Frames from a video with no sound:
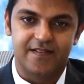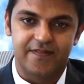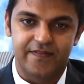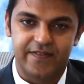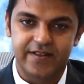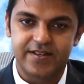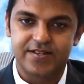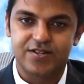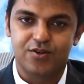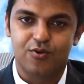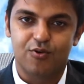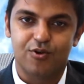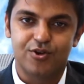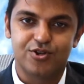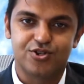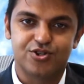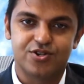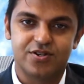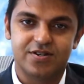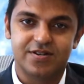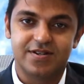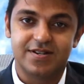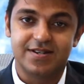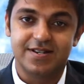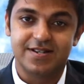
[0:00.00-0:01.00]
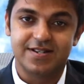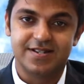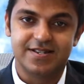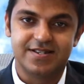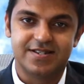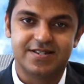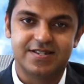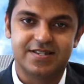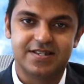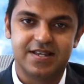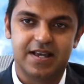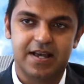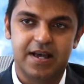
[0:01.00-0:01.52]
This question
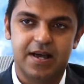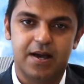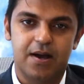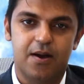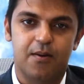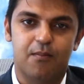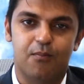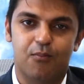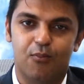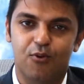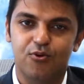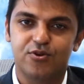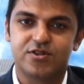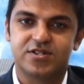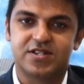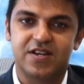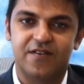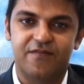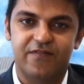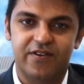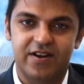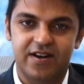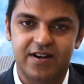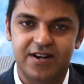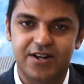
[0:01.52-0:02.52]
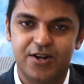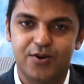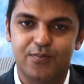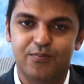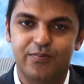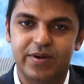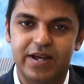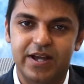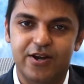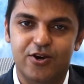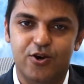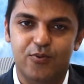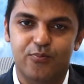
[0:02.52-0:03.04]
is most definitely a
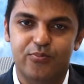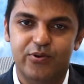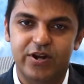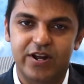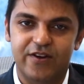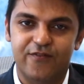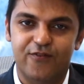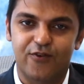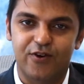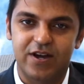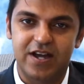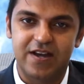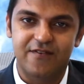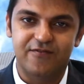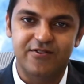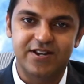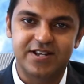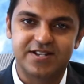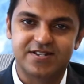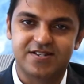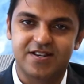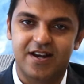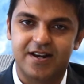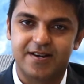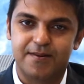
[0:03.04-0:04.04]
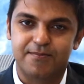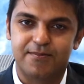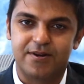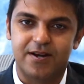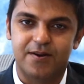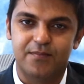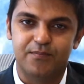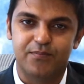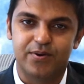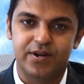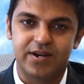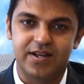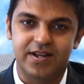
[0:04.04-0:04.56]
make or break for every startup
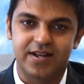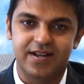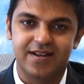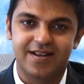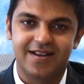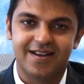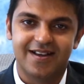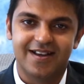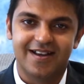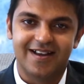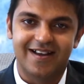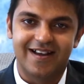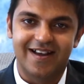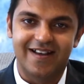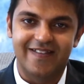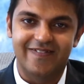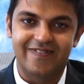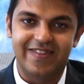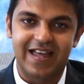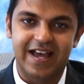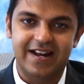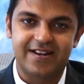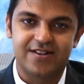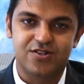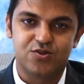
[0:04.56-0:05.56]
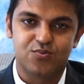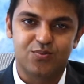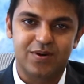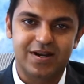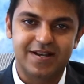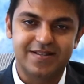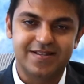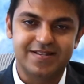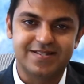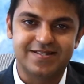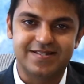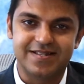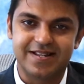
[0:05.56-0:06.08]
company. And that is why
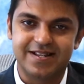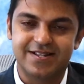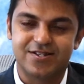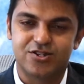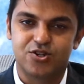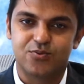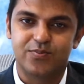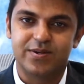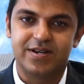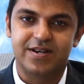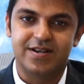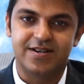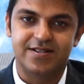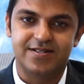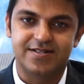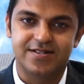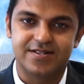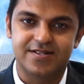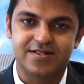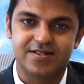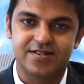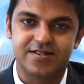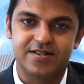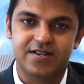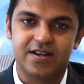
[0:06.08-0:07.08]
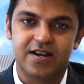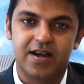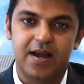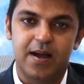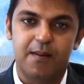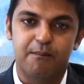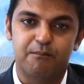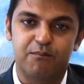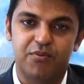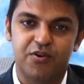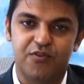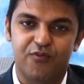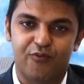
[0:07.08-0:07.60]
this needs to be answered
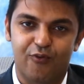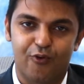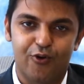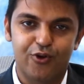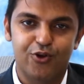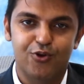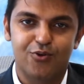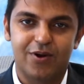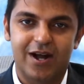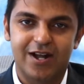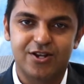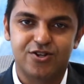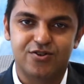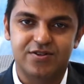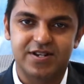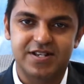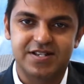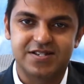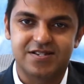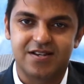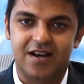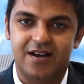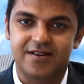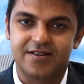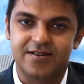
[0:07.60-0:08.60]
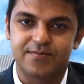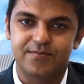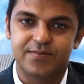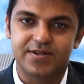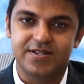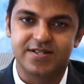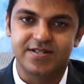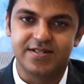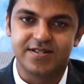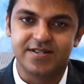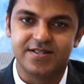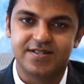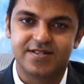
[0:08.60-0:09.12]
before you actually start a
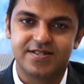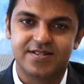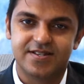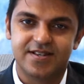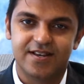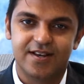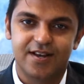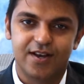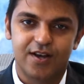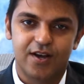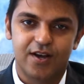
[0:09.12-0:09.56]
business.